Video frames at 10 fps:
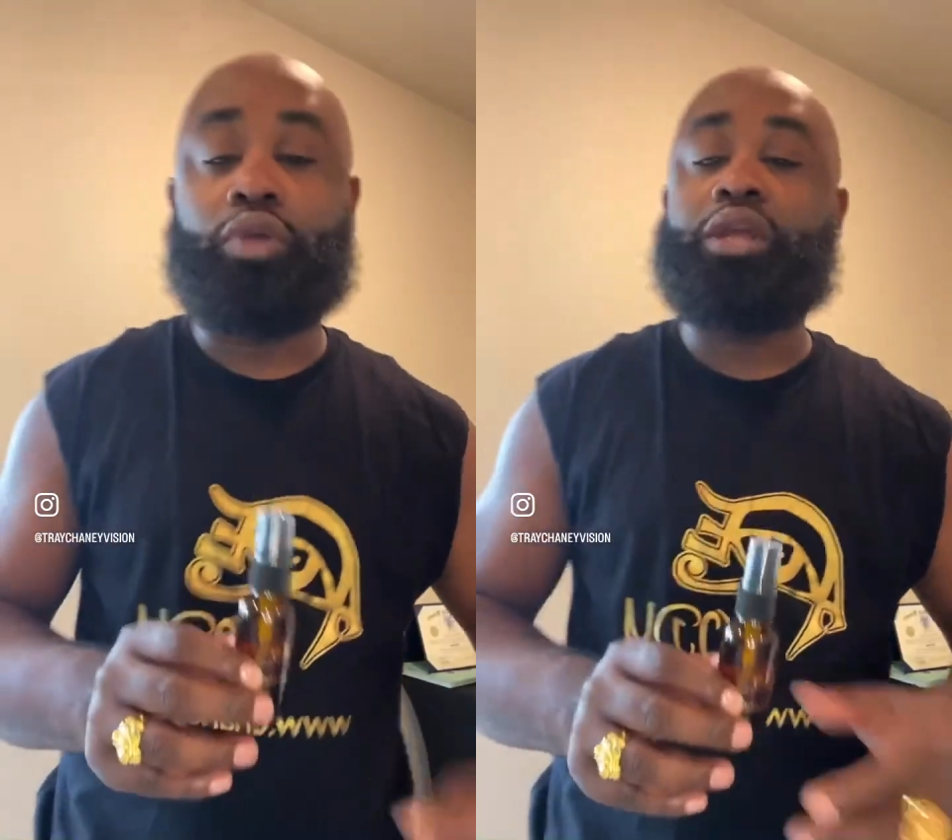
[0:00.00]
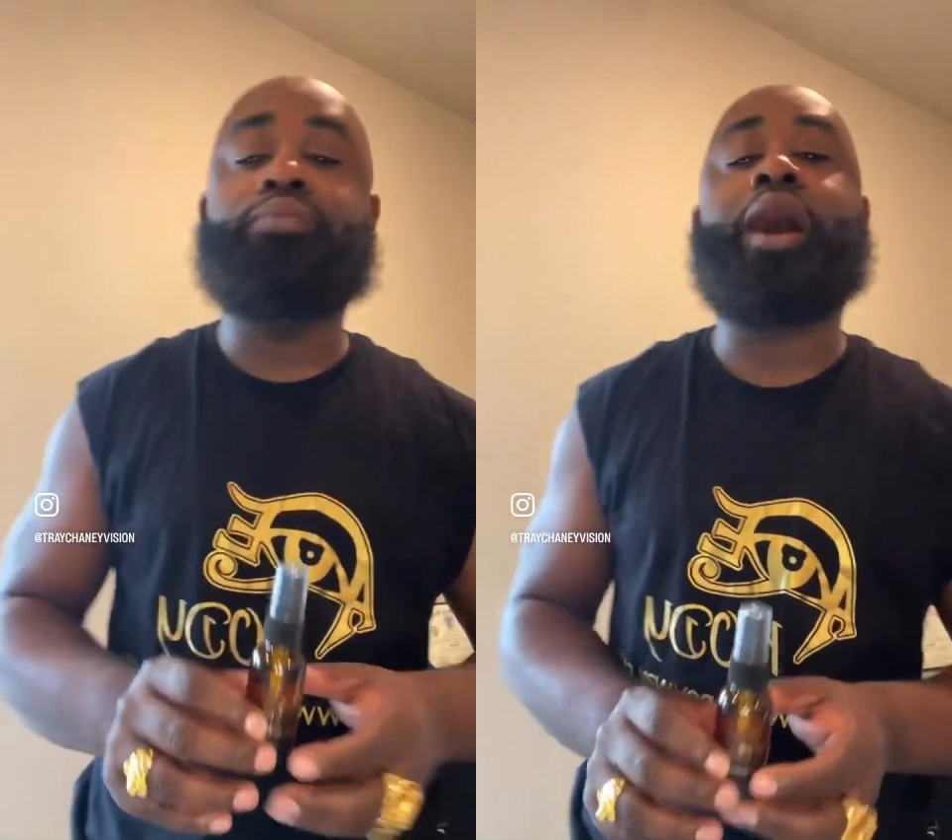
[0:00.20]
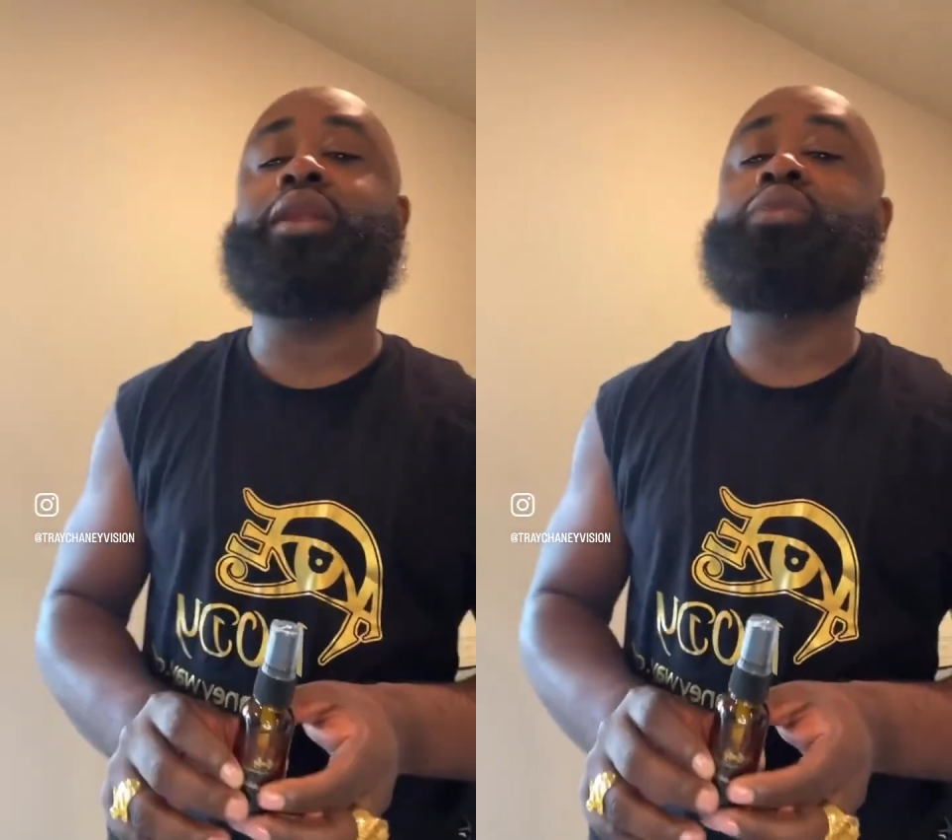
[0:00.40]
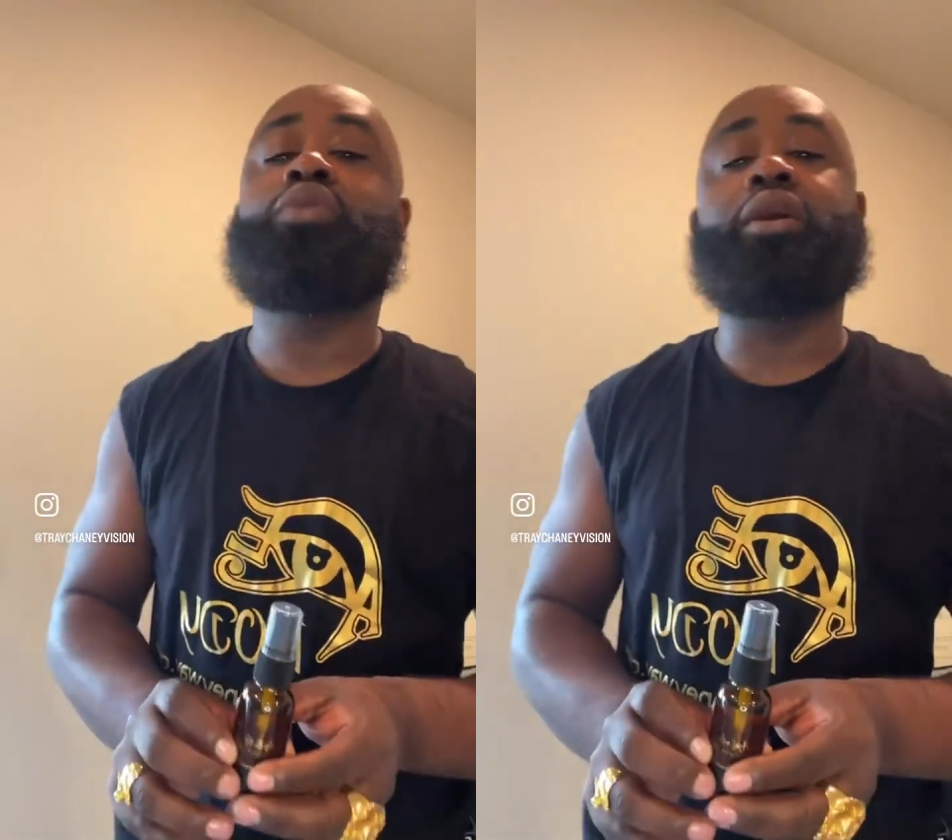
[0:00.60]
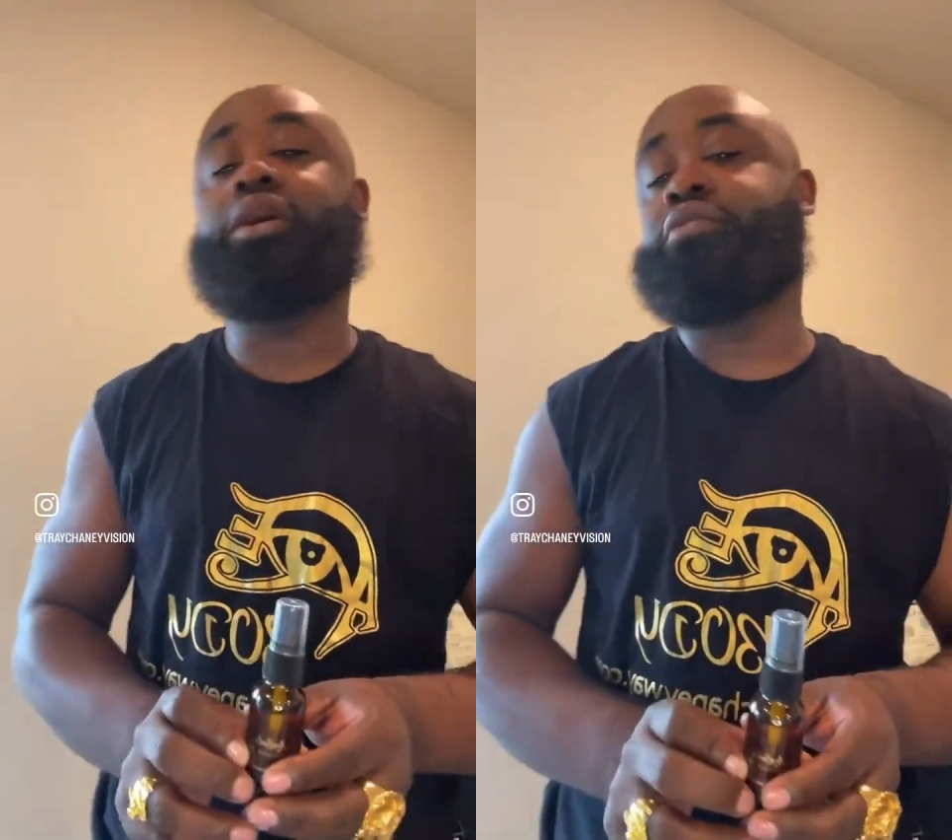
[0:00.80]
Anybody that
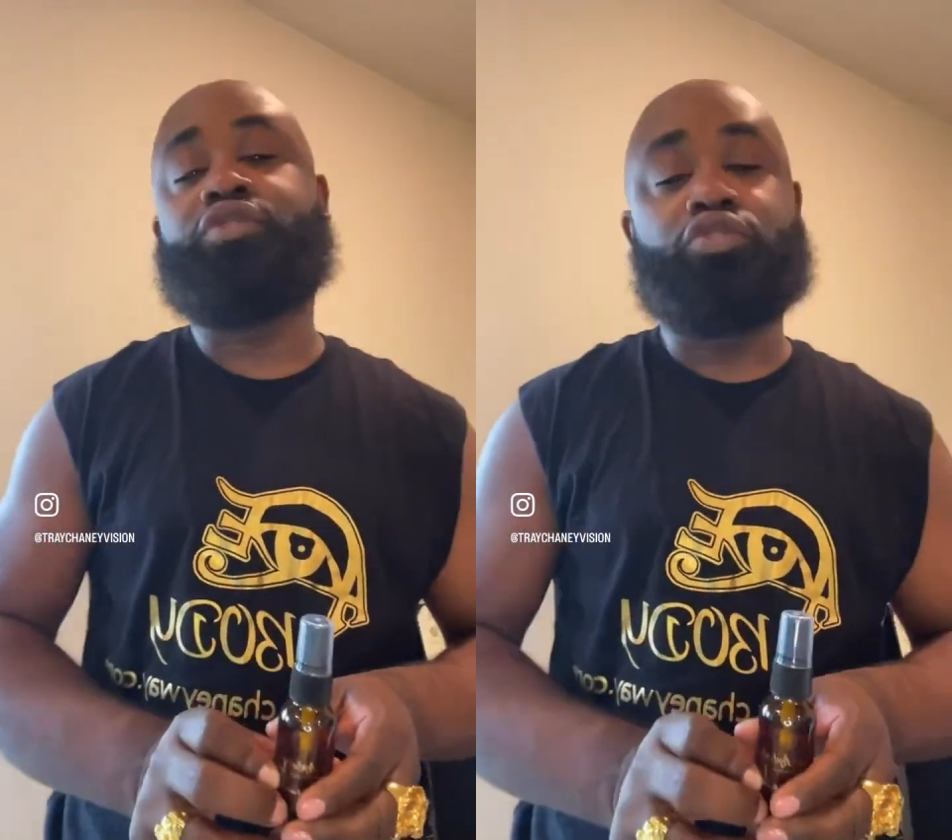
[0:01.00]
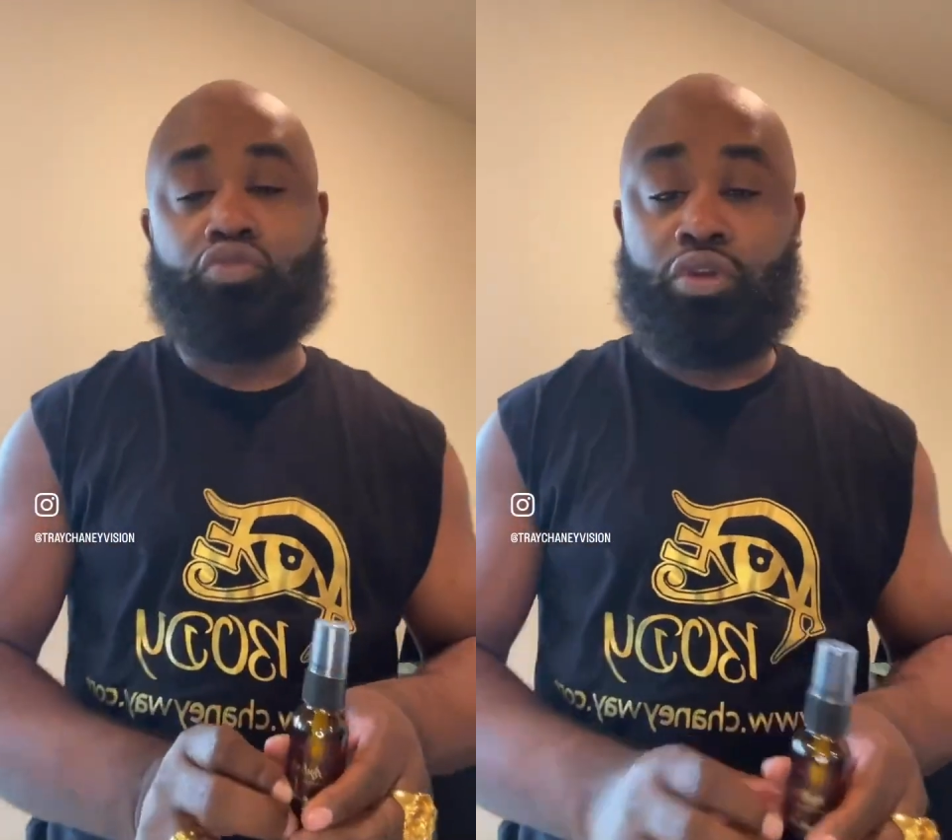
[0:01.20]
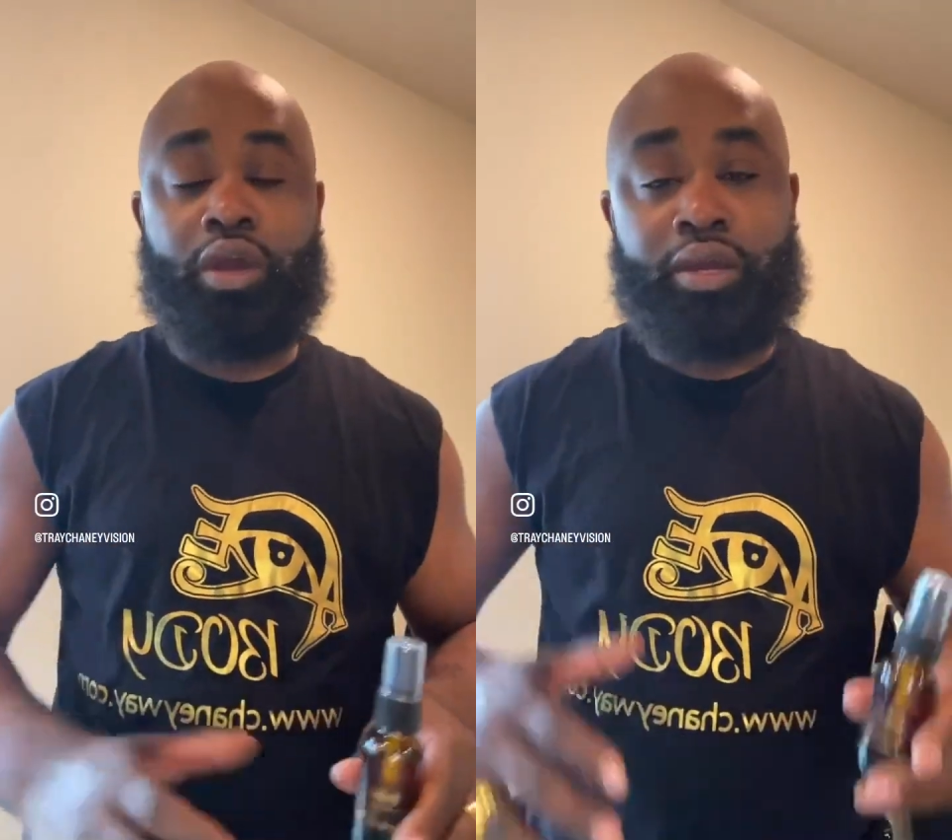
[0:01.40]
want to interview